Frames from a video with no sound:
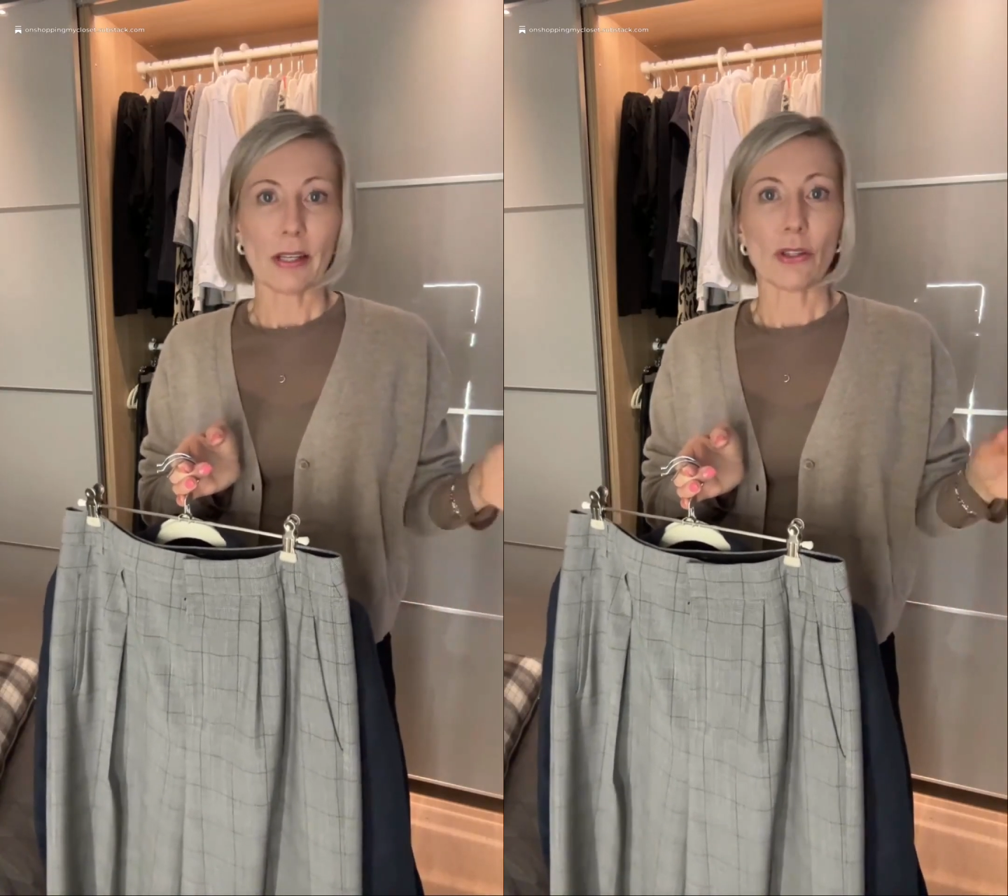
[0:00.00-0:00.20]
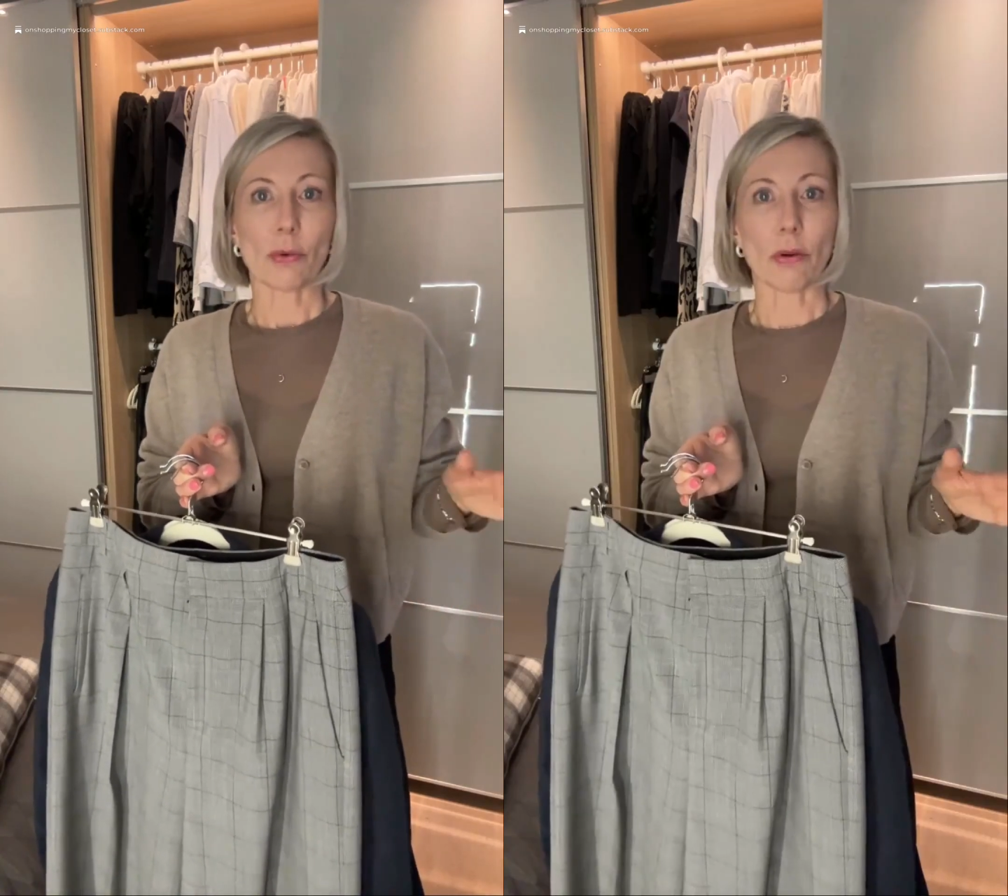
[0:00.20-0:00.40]

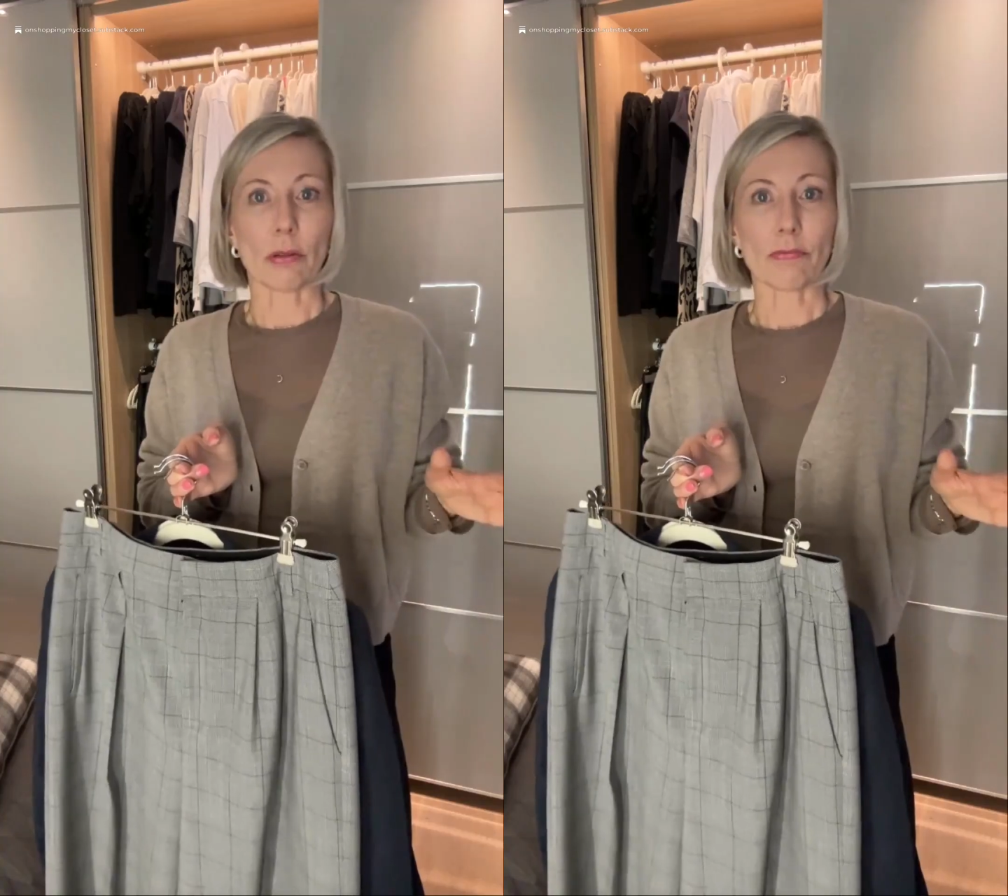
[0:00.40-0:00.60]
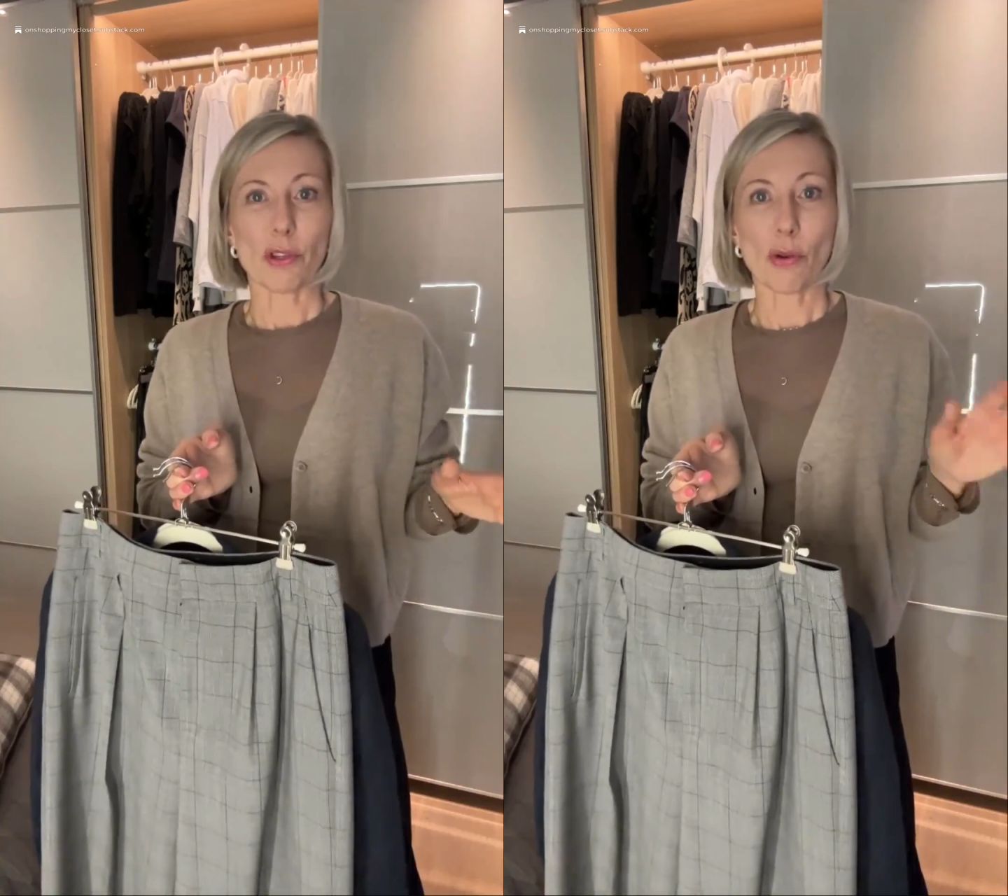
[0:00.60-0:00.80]
and so
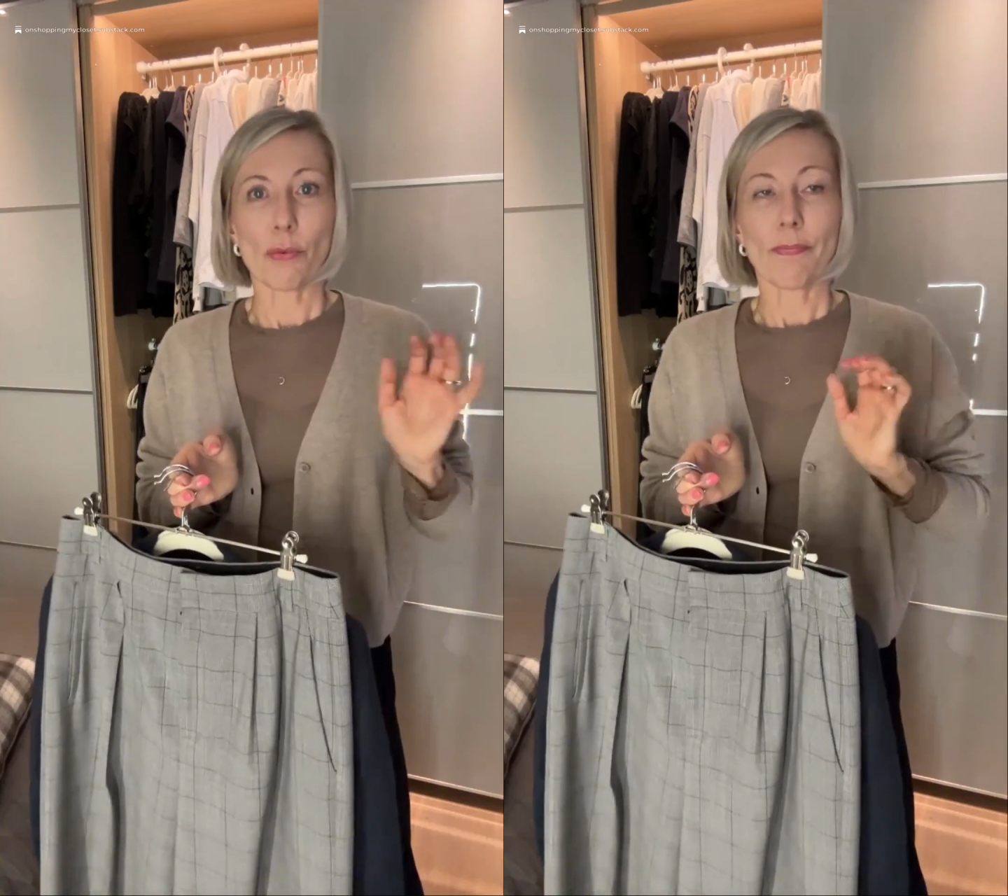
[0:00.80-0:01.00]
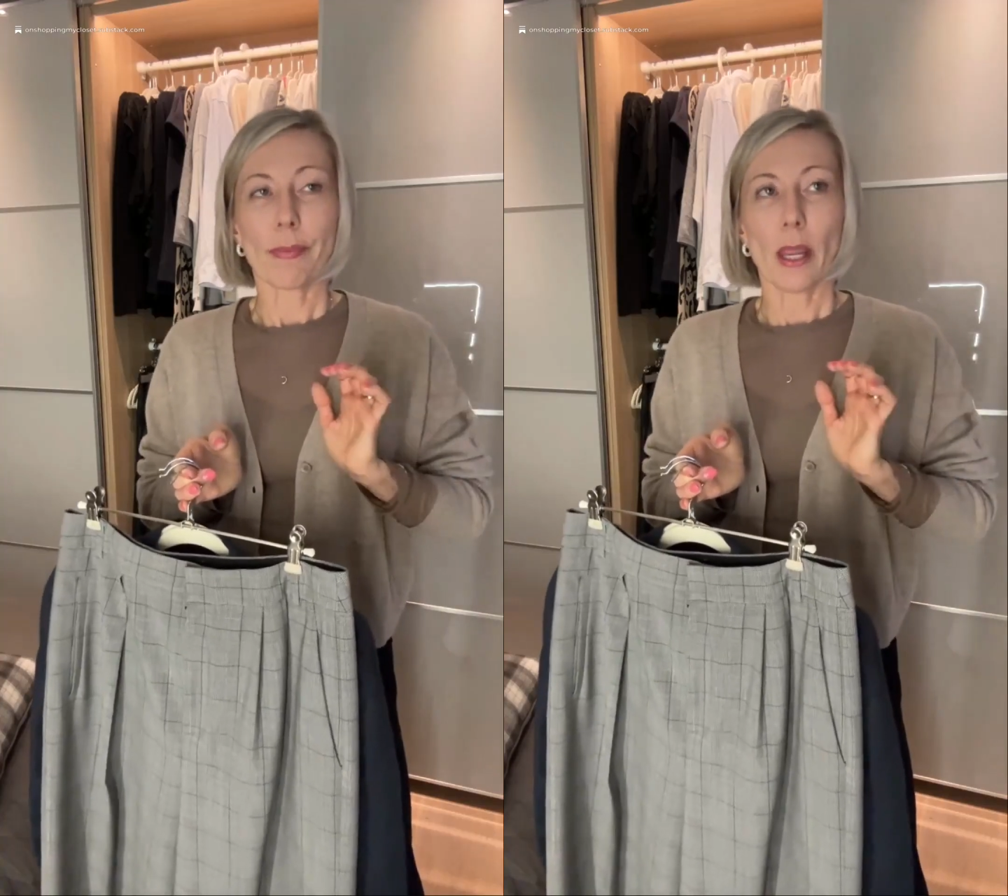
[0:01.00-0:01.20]
on.
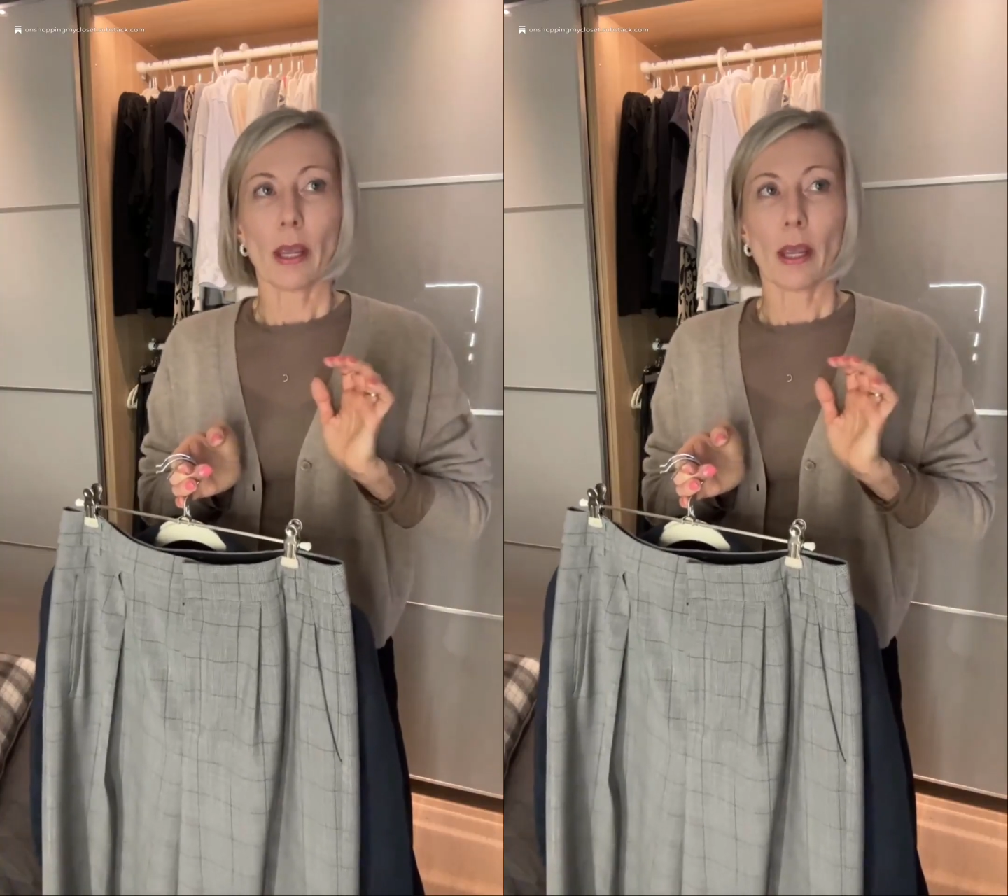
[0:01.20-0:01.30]
So